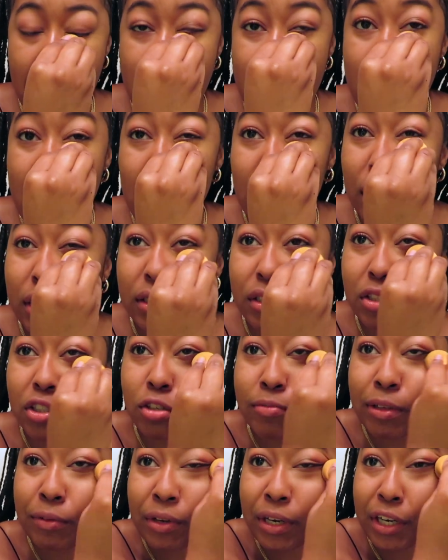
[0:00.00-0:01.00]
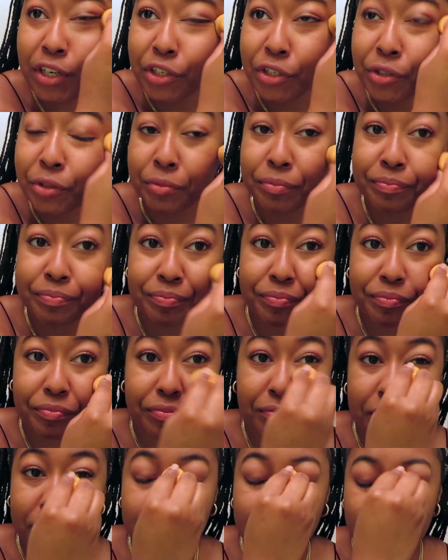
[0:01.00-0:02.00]
yeah, this is not what I do.
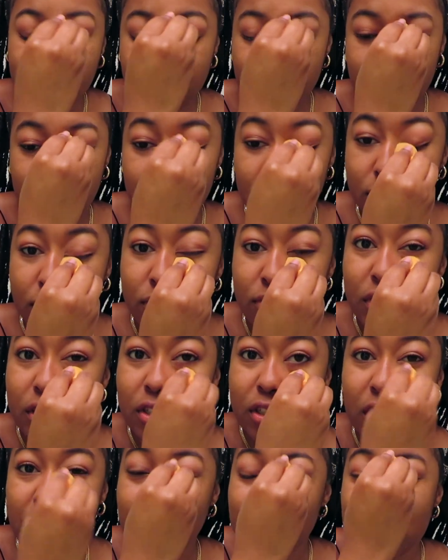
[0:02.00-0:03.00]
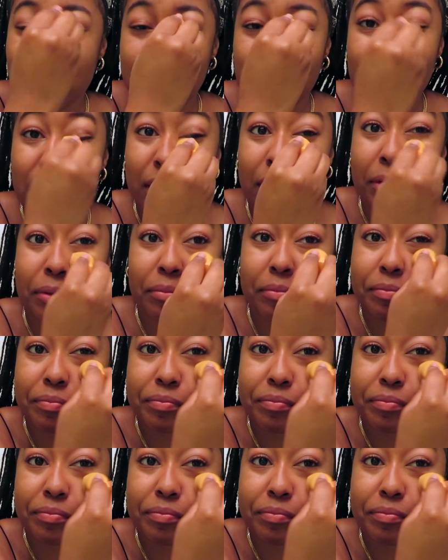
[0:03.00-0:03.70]
So what's up?